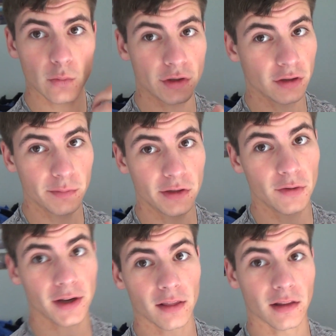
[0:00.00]
we should be
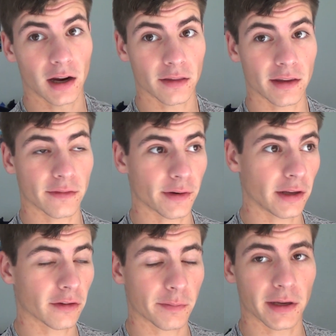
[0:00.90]
doing a lot of these
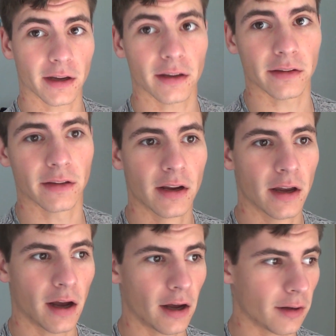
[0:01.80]
videos, because
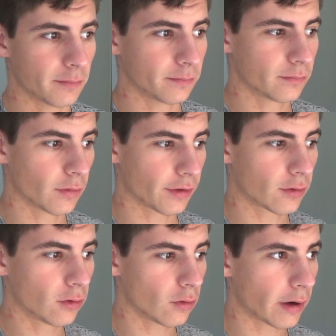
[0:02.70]
with the
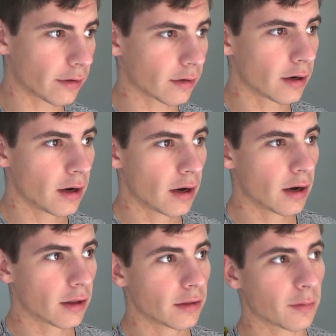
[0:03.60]
cool weather,
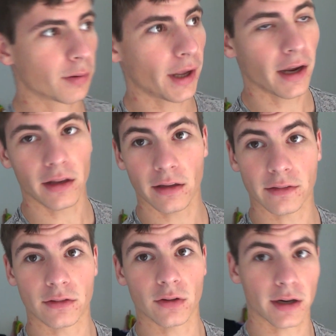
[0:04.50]
the plan
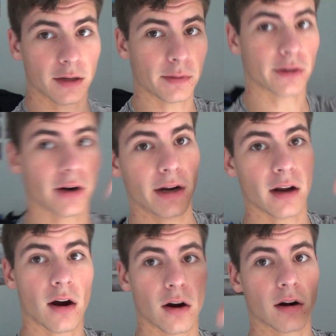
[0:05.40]
is I'm going to be
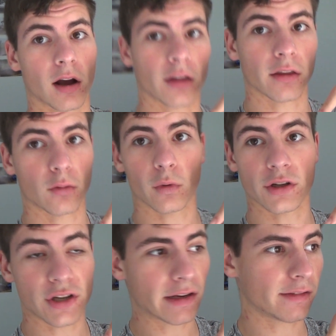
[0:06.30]
grinding hard on the
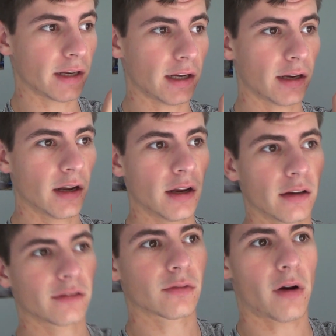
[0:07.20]
1JZ
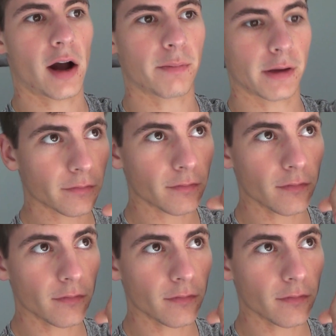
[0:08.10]
swap